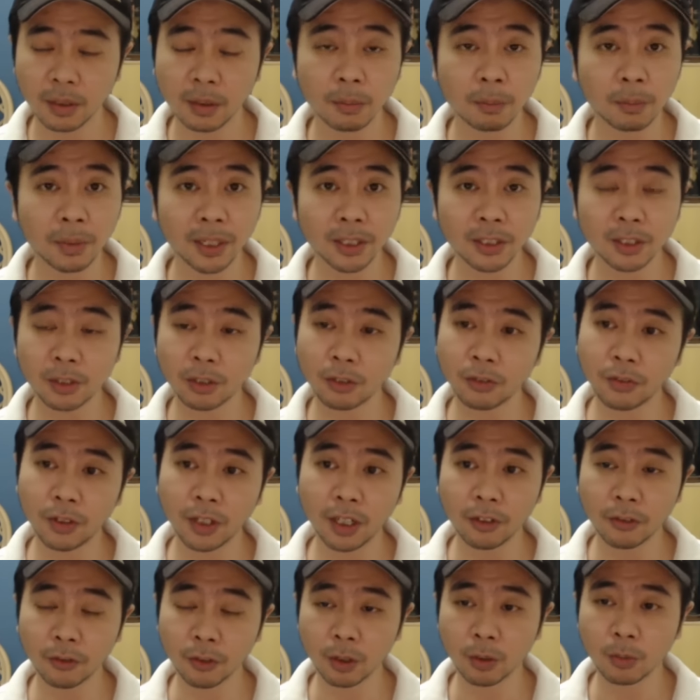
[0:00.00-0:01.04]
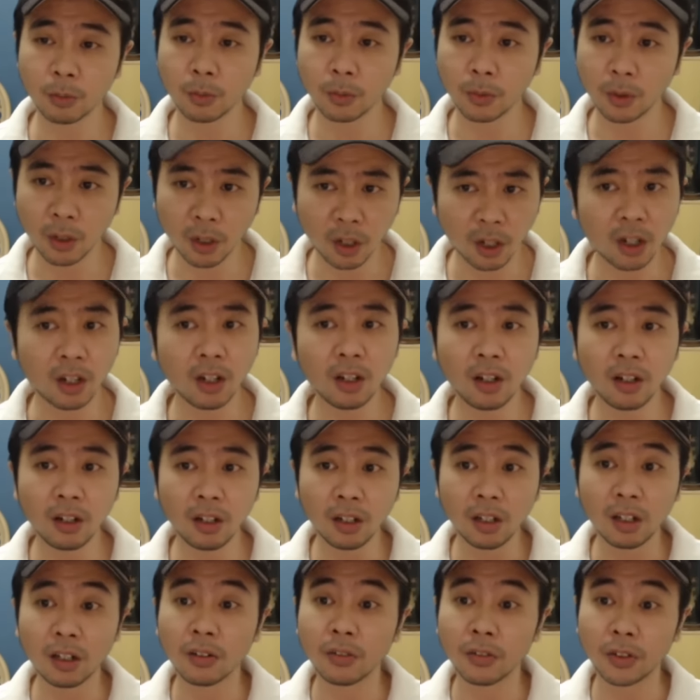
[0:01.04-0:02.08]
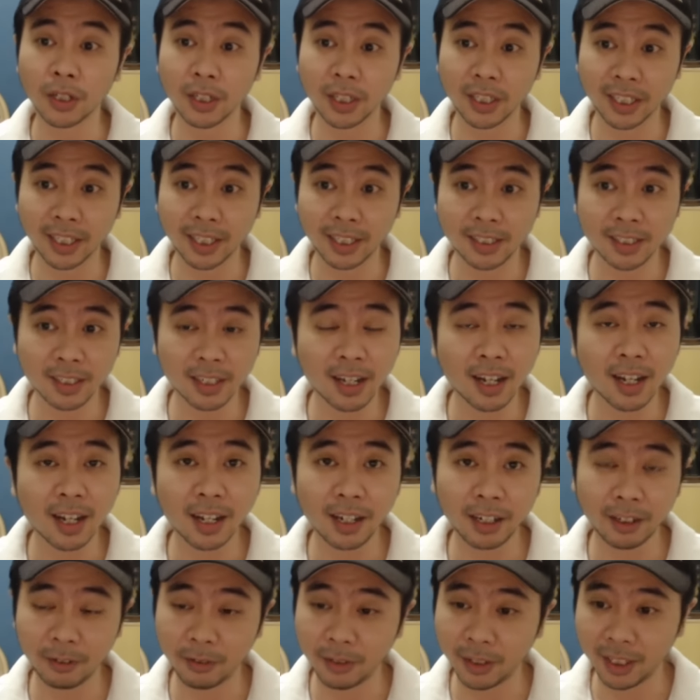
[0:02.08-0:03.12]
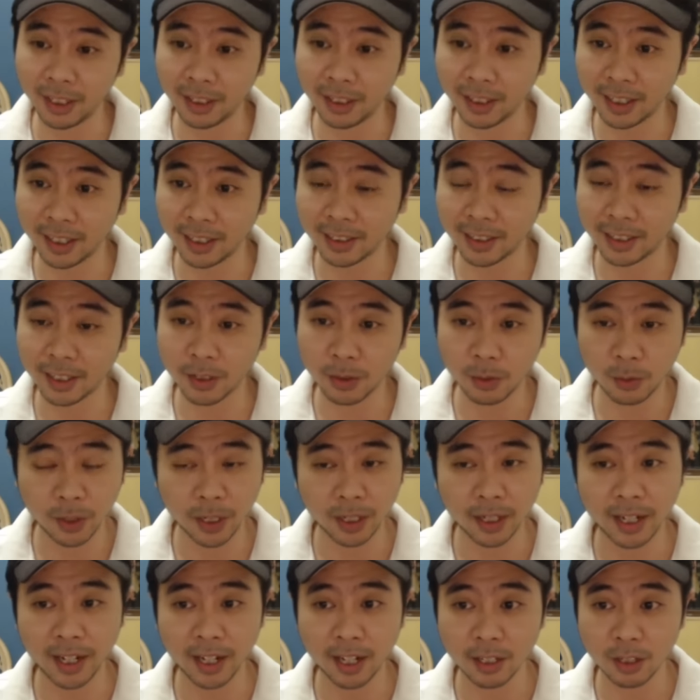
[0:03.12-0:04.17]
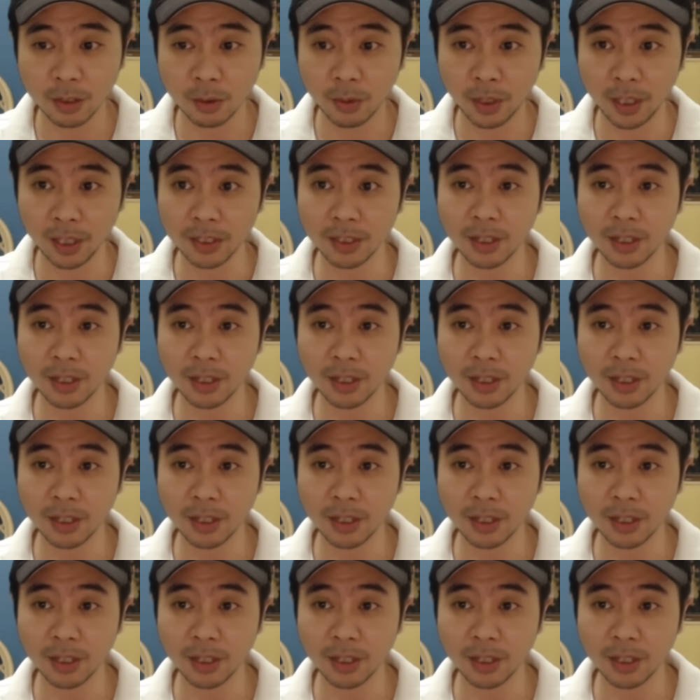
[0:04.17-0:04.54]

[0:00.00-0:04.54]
But so far from all of her kits, I really like this one as well.